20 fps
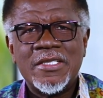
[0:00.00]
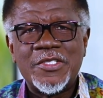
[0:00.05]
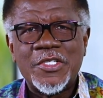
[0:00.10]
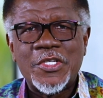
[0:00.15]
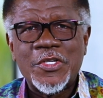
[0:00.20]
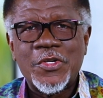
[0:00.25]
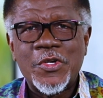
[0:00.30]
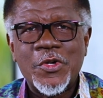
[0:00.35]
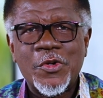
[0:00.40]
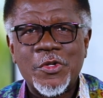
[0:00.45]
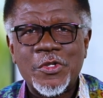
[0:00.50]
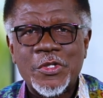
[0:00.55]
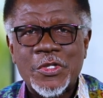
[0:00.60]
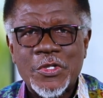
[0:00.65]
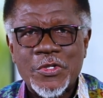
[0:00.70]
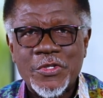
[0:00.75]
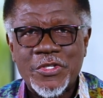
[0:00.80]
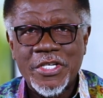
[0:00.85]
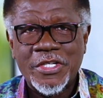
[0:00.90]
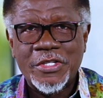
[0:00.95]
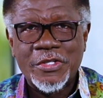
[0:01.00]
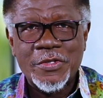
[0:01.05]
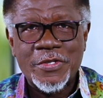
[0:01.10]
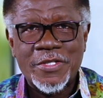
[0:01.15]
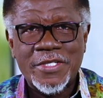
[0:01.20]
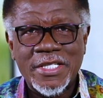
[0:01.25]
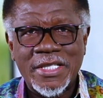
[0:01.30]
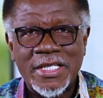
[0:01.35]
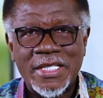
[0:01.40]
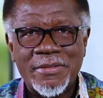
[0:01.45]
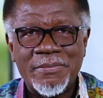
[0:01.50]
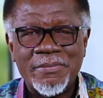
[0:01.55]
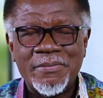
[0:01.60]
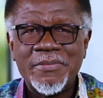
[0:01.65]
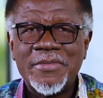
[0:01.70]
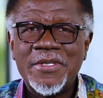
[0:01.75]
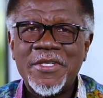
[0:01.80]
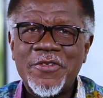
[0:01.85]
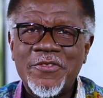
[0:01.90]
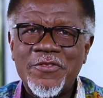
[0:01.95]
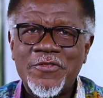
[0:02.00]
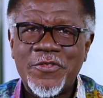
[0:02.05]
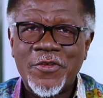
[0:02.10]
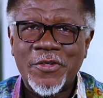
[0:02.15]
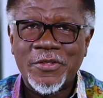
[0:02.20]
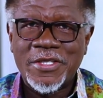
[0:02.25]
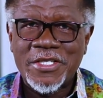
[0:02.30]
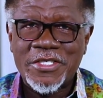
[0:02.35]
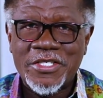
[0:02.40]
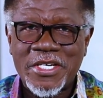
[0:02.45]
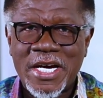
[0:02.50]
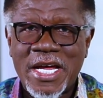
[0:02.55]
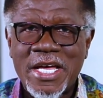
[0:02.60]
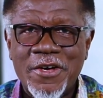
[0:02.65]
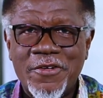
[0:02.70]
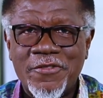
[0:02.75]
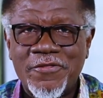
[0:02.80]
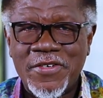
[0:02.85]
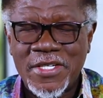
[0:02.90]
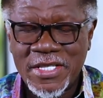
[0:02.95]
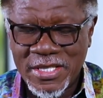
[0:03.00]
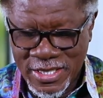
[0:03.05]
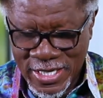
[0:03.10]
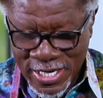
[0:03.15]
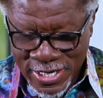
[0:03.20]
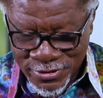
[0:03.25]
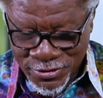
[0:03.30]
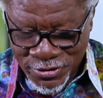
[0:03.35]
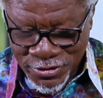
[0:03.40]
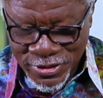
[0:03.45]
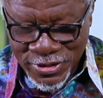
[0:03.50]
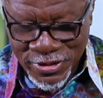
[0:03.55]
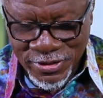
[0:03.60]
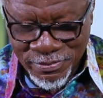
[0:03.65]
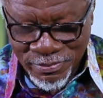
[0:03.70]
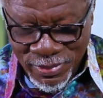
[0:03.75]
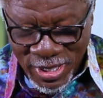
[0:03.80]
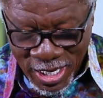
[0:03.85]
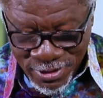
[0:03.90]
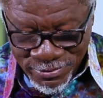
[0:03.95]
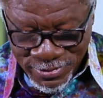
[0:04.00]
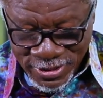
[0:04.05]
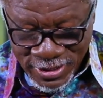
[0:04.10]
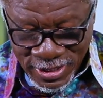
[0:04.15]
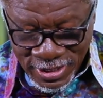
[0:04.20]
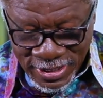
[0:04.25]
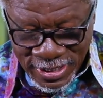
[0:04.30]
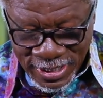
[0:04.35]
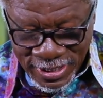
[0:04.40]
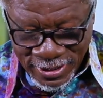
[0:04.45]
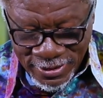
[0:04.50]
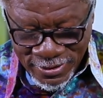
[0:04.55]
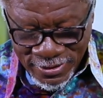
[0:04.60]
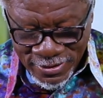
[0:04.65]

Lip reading: to go to Jerusalem for the triumphant entry on Palm Sunday.